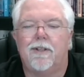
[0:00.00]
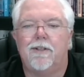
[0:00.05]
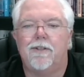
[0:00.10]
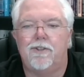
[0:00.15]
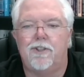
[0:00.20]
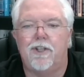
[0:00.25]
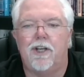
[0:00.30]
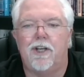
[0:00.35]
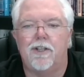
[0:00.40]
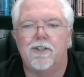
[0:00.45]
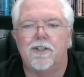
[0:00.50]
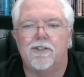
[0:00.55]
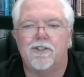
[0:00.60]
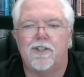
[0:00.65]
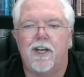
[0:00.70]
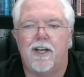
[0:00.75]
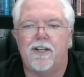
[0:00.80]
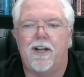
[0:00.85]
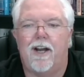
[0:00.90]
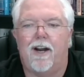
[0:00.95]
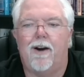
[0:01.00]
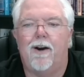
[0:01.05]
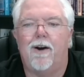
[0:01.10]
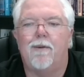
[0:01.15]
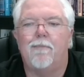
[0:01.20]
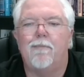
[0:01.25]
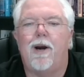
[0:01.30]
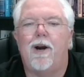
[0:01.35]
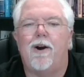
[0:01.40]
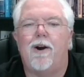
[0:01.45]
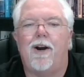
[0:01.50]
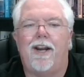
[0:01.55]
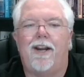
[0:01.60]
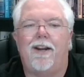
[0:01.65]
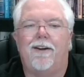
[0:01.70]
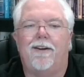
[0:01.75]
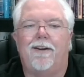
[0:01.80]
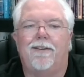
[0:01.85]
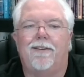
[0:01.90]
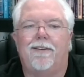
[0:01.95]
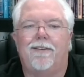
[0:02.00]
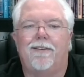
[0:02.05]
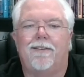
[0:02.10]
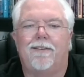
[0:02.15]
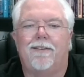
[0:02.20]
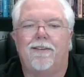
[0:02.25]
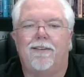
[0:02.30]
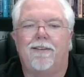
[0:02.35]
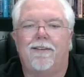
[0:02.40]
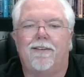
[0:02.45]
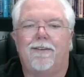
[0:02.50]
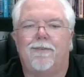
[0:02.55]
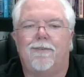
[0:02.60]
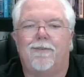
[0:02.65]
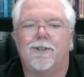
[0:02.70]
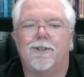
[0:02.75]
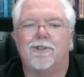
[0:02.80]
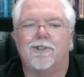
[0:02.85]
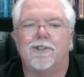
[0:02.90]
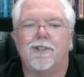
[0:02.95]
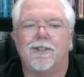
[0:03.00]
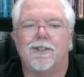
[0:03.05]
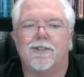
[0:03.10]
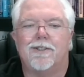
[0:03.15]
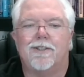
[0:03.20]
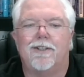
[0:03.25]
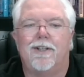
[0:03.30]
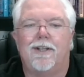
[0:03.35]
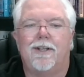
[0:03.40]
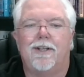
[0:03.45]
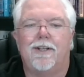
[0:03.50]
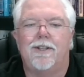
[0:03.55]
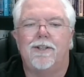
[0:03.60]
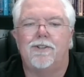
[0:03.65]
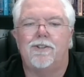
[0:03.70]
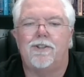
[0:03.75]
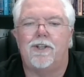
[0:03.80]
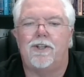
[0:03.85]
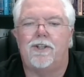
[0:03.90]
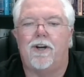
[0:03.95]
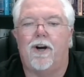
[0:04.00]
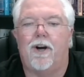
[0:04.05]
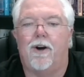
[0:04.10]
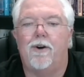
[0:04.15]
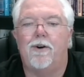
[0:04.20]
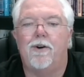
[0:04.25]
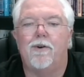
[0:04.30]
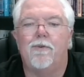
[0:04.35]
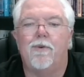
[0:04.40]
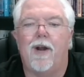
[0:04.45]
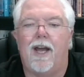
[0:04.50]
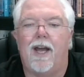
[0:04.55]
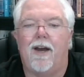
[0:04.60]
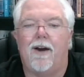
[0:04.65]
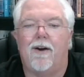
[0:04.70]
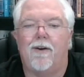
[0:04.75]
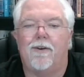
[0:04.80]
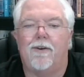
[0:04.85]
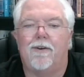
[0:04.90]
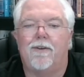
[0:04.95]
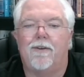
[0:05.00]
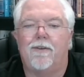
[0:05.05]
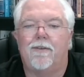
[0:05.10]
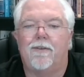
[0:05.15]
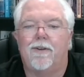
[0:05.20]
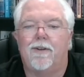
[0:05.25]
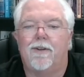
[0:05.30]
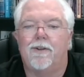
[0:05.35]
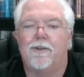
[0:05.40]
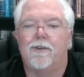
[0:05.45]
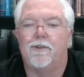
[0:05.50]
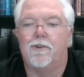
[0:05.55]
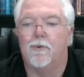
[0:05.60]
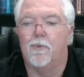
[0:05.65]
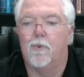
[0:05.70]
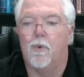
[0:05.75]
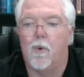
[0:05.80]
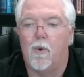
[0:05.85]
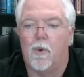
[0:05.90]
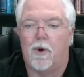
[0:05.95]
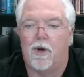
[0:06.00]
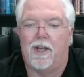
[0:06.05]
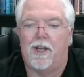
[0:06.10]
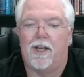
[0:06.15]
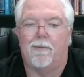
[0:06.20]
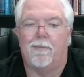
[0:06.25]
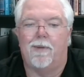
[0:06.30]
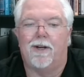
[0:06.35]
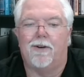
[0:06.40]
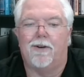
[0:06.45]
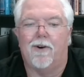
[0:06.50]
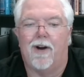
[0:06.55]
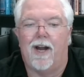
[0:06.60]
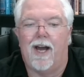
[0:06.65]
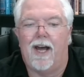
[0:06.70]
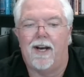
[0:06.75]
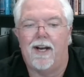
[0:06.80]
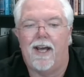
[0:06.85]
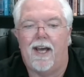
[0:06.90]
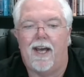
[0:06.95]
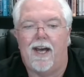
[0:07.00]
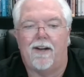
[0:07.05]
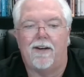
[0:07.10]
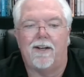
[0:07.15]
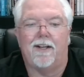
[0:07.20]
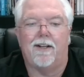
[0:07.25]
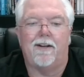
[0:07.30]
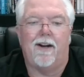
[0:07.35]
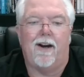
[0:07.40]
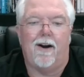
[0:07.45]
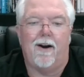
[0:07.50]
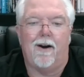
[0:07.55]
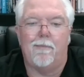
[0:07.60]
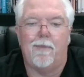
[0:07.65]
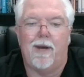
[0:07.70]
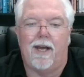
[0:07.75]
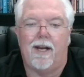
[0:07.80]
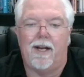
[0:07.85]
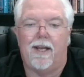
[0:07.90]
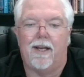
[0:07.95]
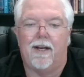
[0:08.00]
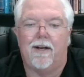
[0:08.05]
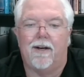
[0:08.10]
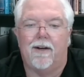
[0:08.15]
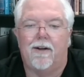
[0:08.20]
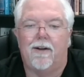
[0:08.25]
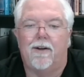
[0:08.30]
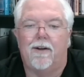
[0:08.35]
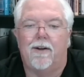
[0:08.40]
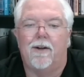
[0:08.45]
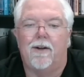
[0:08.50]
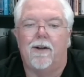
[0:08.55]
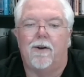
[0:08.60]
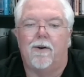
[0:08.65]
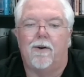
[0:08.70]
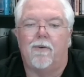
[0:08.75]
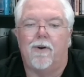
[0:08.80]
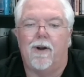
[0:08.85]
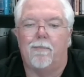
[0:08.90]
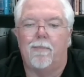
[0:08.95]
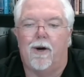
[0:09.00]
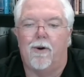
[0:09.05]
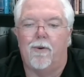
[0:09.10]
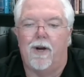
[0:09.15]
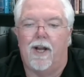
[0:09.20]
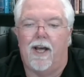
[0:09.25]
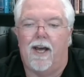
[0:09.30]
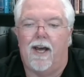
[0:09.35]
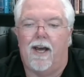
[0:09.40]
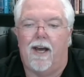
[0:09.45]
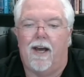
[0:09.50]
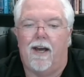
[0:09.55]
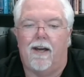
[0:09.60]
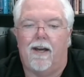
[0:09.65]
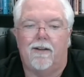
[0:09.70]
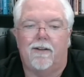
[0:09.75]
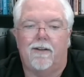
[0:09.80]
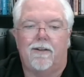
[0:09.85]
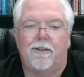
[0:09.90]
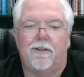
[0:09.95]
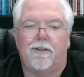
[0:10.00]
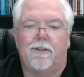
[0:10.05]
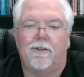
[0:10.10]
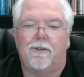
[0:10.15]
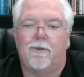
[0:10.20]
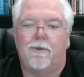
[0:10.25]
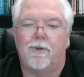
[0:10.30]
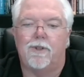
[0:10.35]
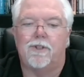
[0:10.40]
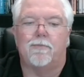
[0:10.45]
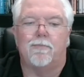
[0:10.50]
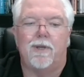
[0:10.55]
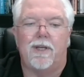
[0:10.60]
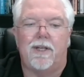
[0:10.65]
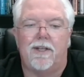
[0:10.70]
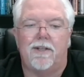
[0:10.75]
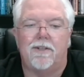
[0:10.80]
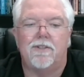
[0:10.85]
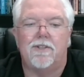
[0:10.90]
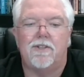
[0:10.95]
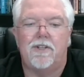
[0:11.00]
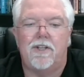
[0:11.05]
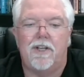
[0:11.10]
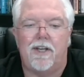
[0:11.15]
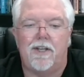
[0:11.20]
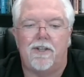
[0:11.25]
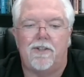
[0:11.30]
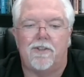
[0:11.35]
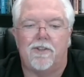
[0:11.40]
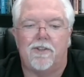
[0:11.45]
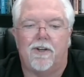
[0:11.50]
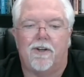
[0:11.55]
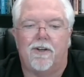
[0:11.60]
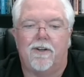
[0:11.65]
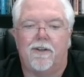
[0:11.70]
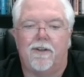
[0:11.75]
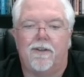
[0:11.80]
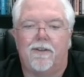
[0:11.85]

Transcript: Jesus said to her, Mary, What's this? She turned around toward him and cried out in Aramaic, Rabboni, which means teacher.